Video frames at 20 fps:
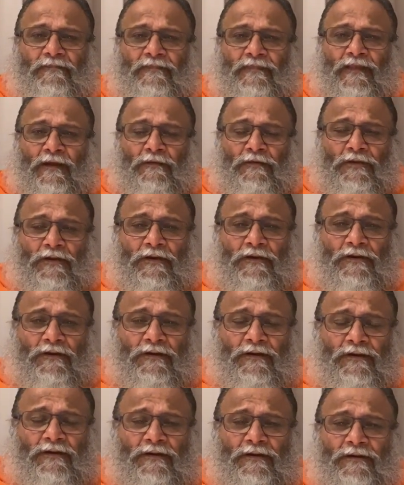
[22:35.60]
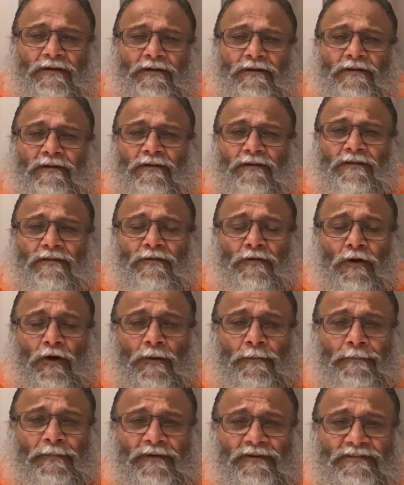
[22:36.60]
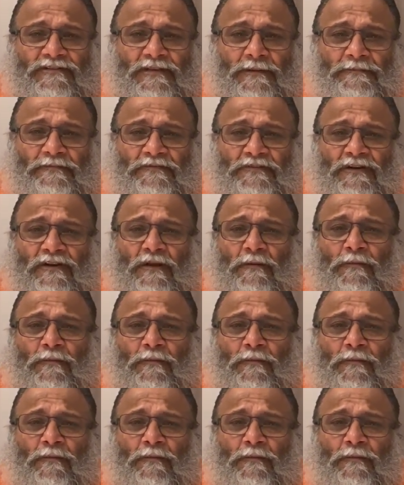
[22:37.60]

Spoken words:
Now here, your perception